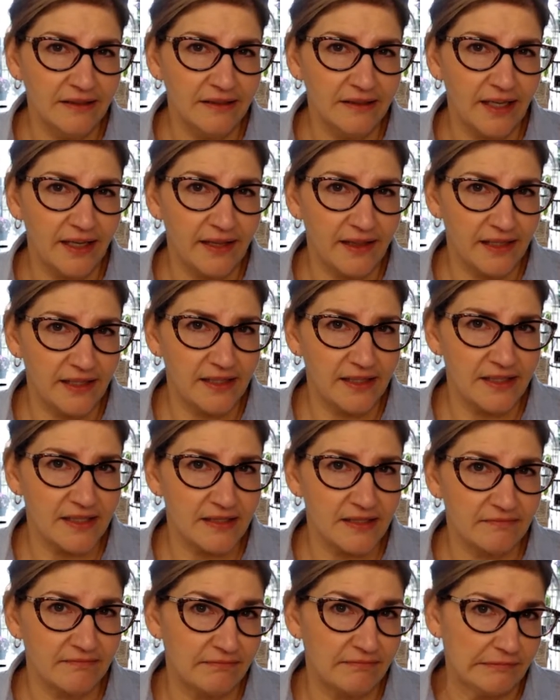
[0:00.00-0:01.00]
I think
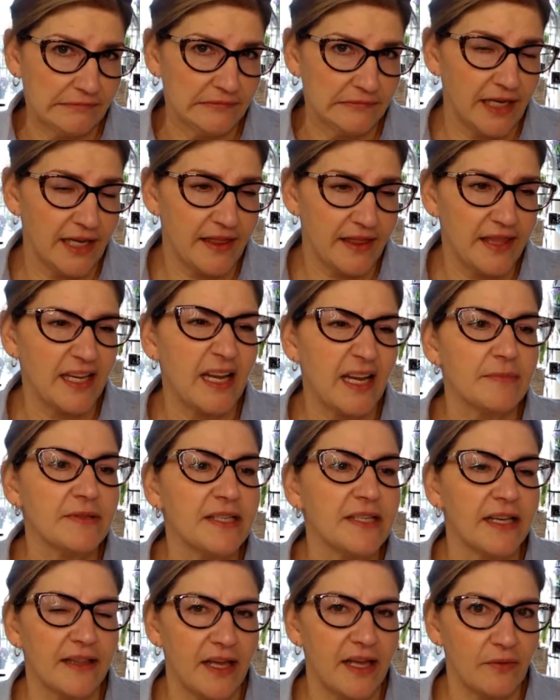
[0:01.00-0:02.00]
I'm
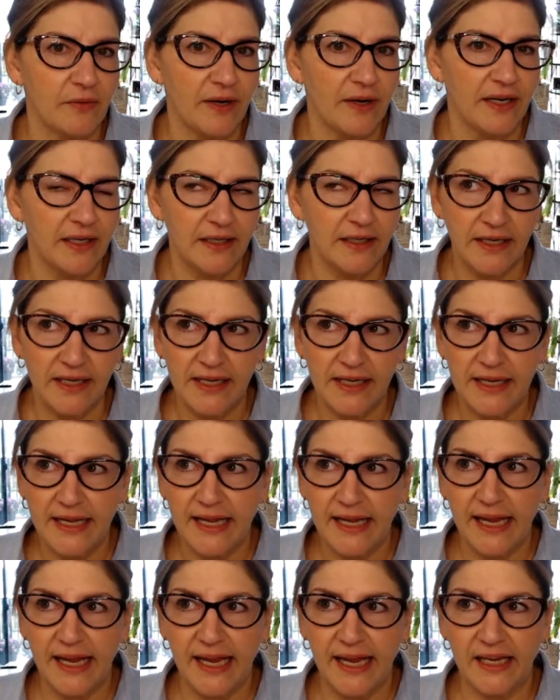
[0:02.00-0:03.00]
saying that right.
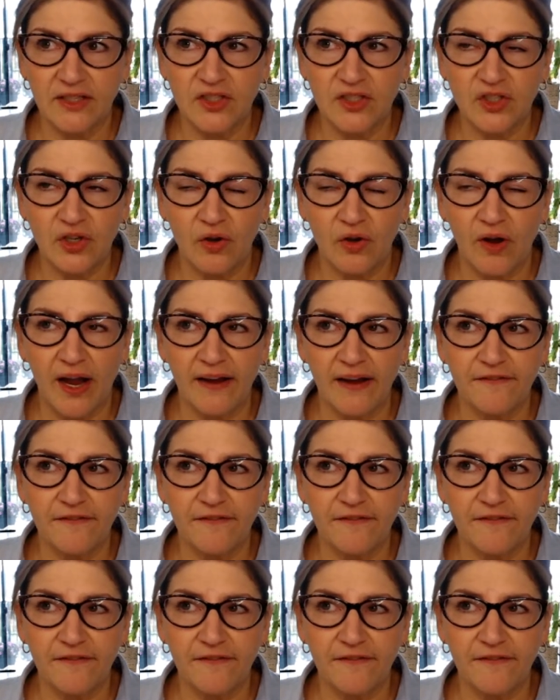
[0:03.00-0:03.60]
And so I